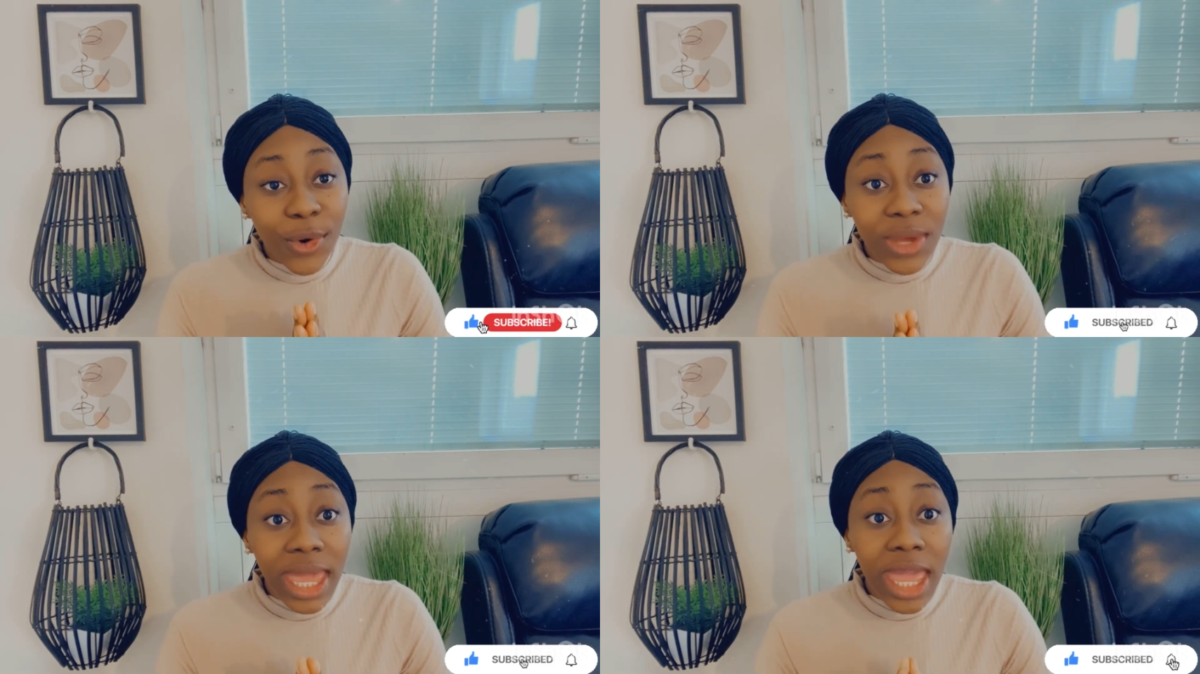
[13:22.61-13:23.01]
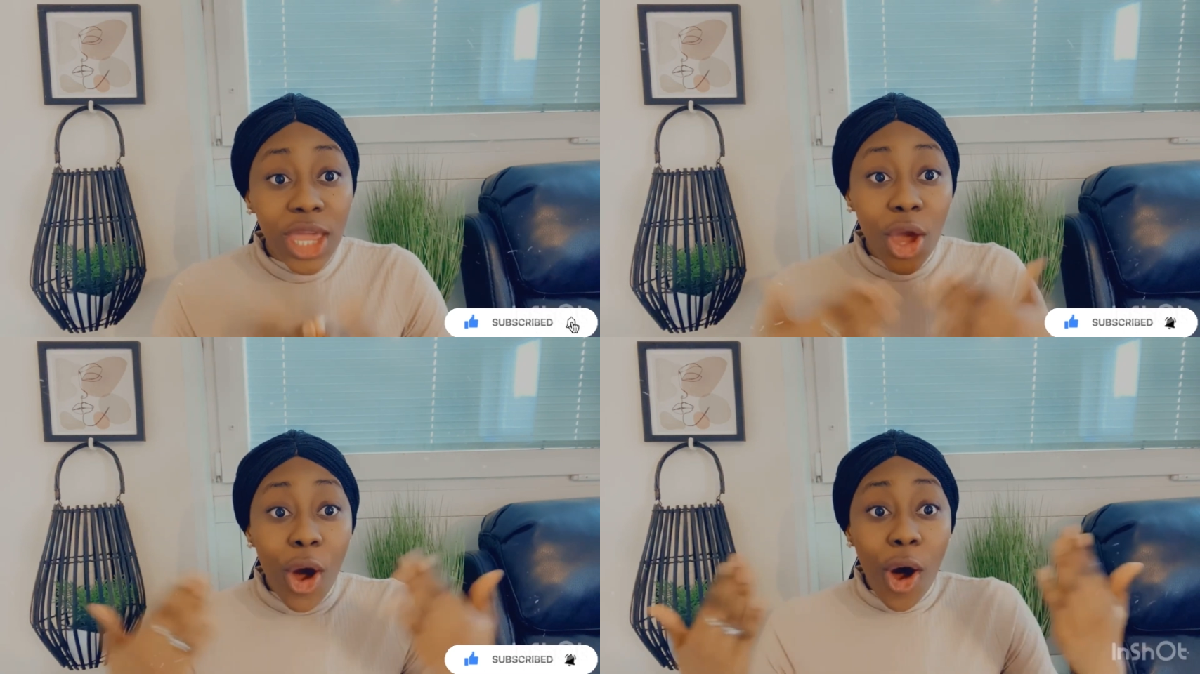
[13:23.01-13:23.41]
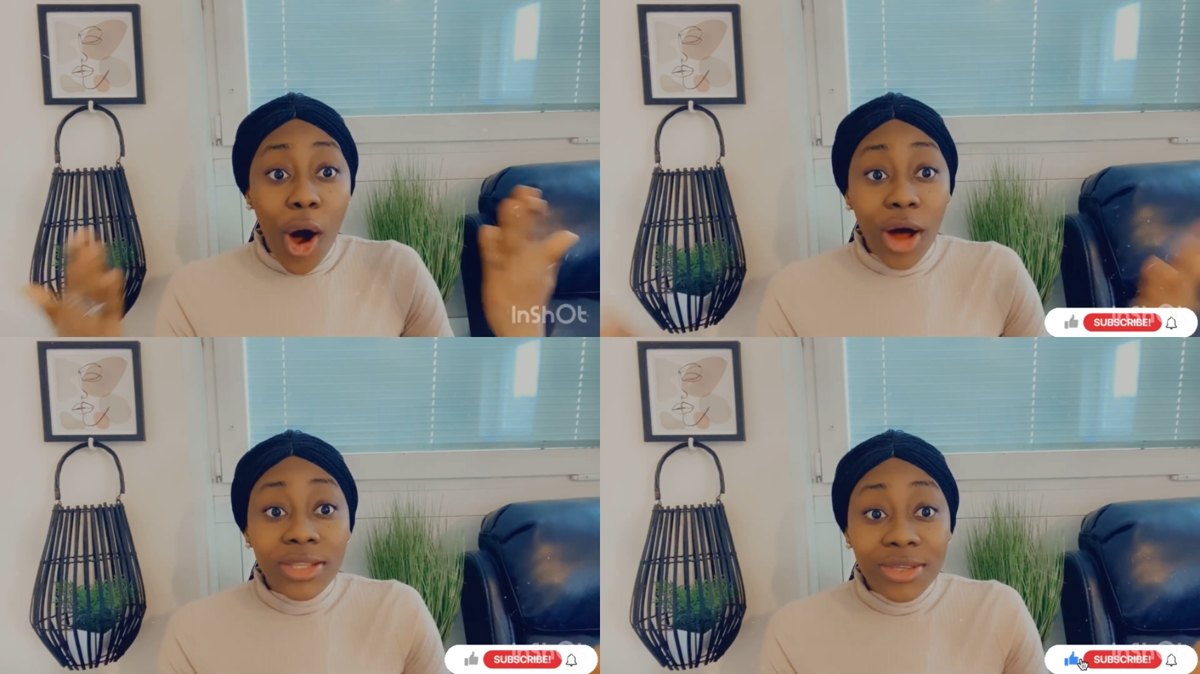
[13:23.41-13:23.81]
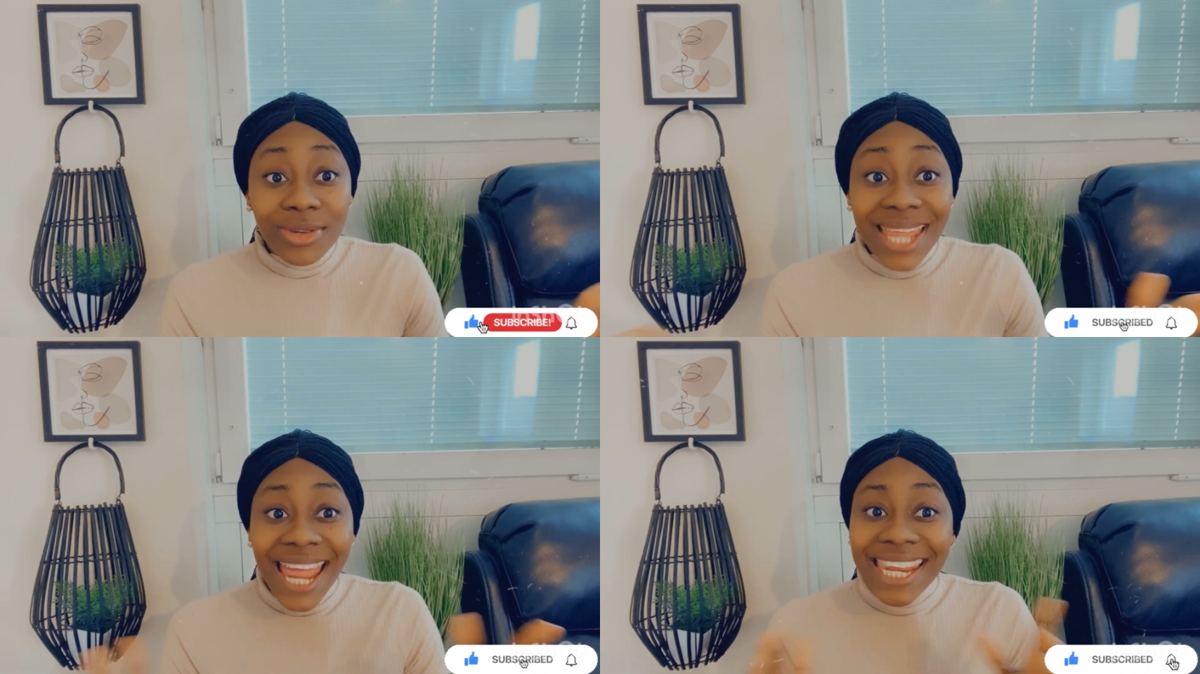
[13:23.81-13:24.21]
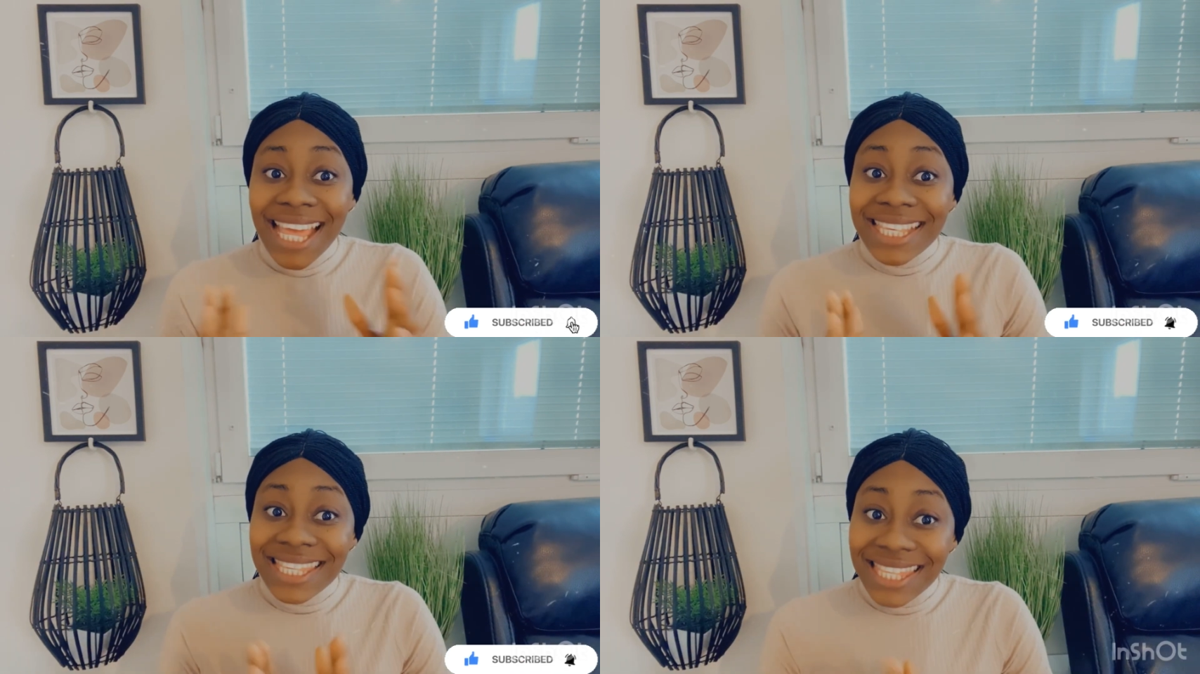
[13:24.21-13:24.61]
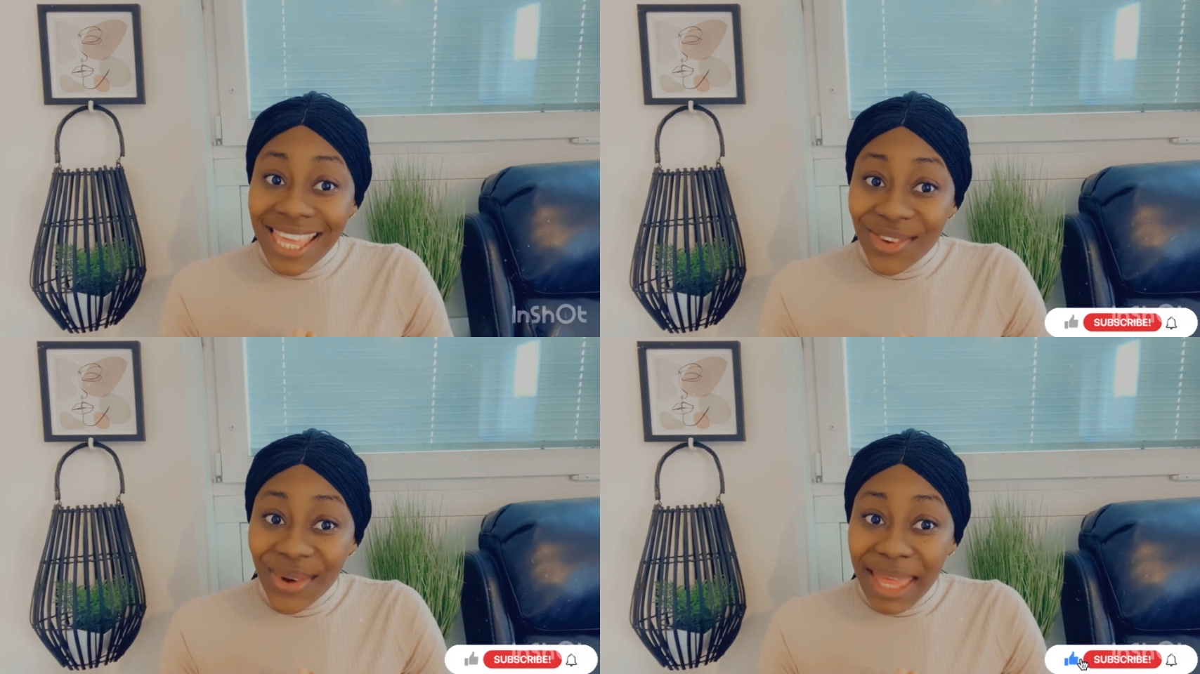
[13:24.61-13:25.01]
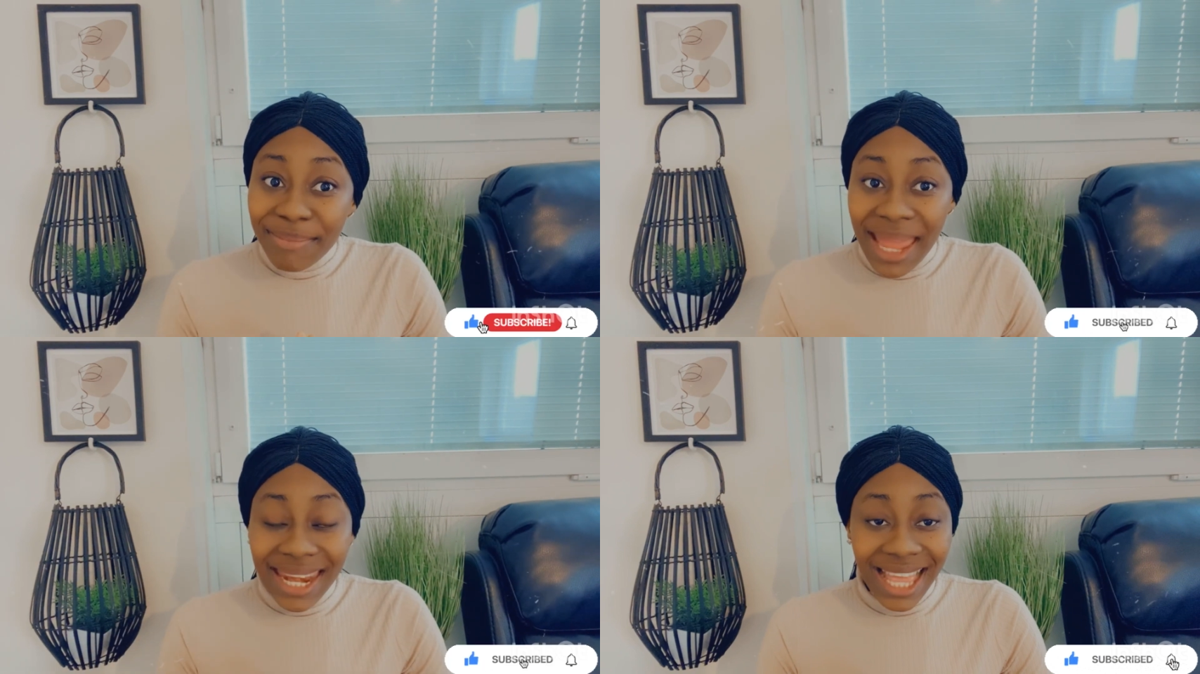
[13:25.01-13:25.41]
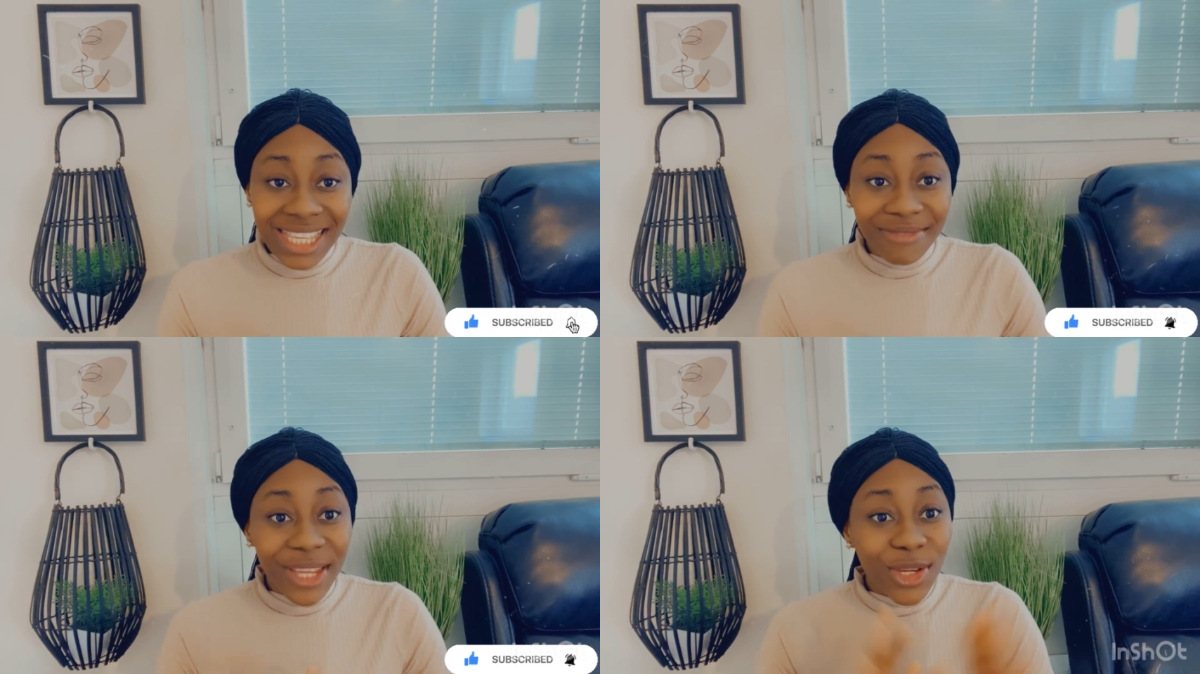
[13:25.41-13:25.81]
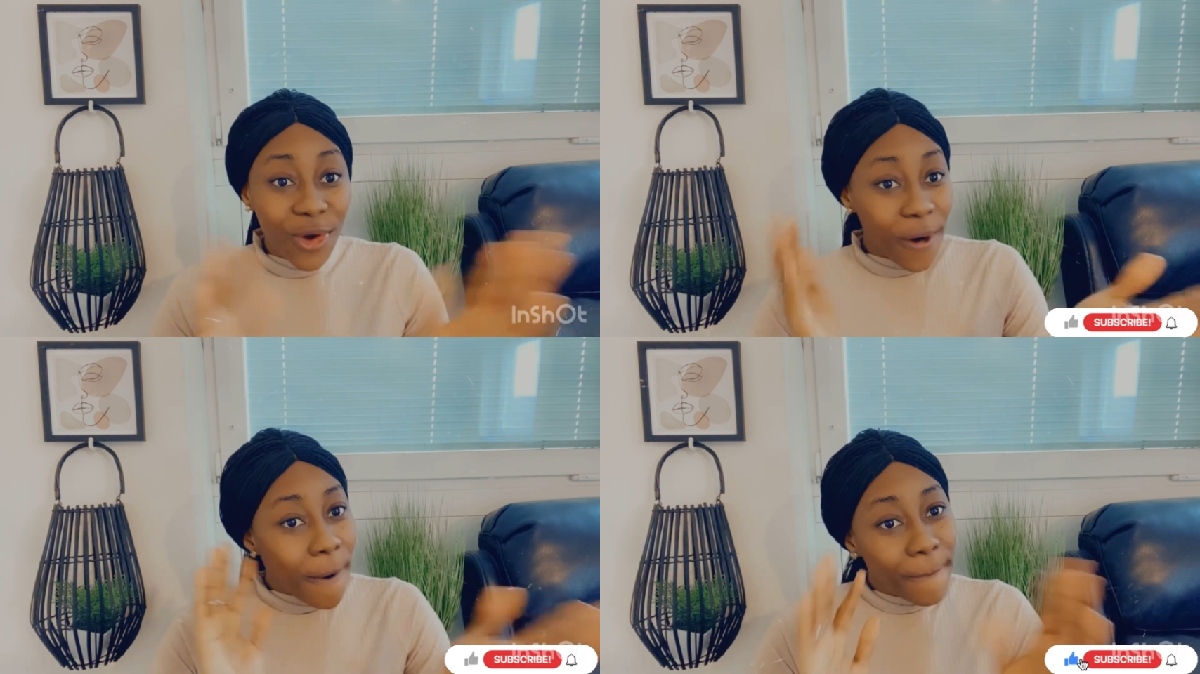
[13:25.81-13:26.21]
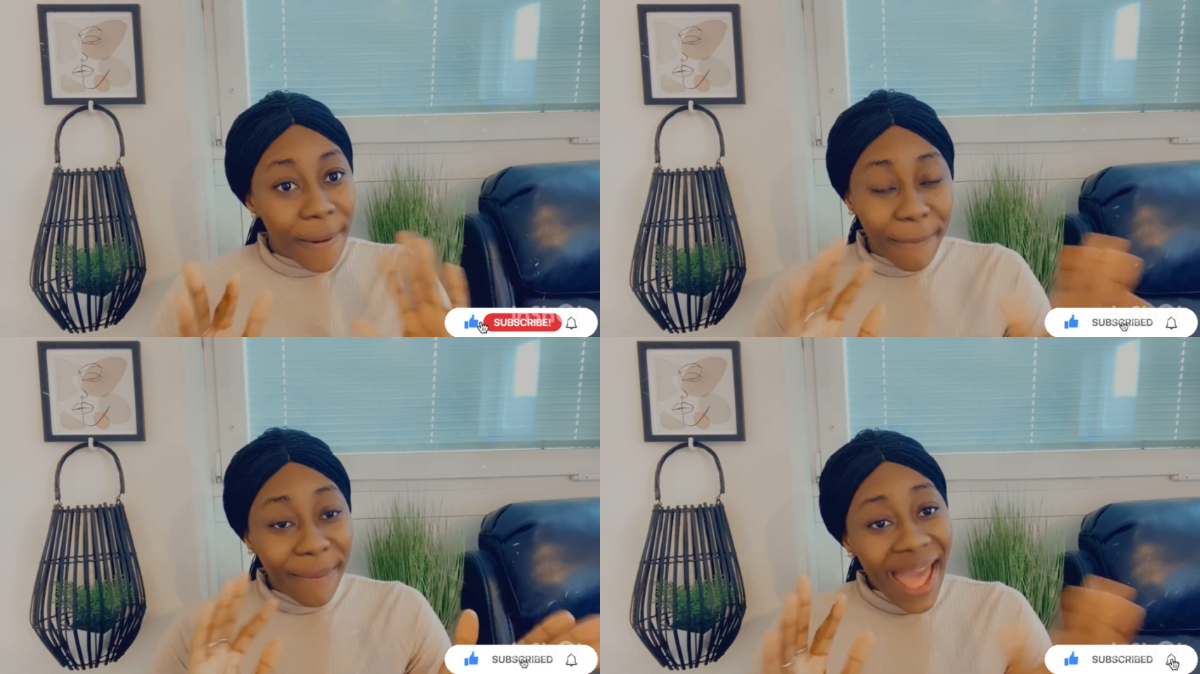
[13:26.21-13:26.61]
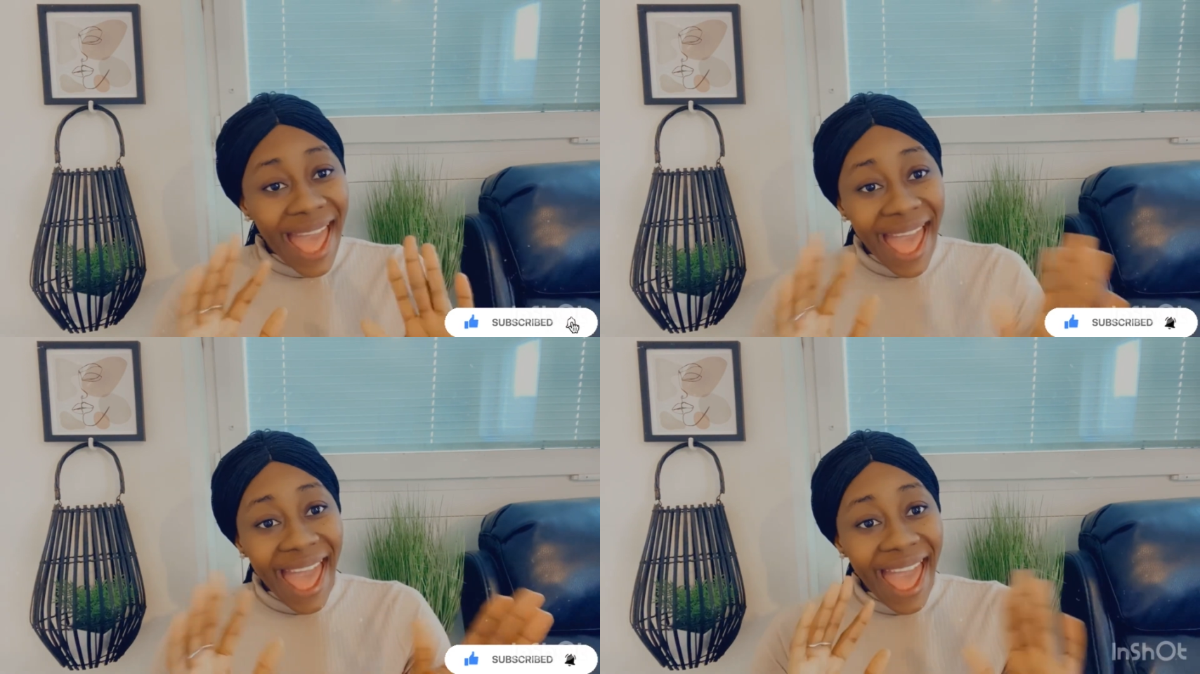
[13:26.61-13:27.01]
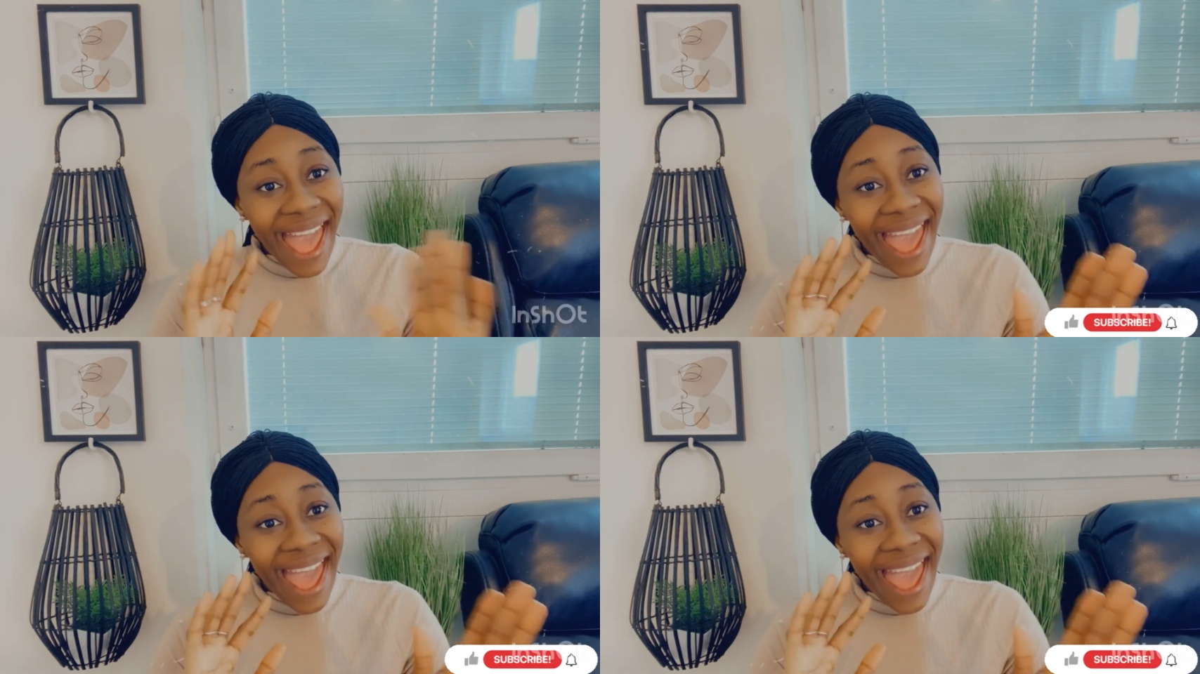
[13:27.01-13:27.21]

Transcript: Okay, until then, see you in my next video. Bye bye.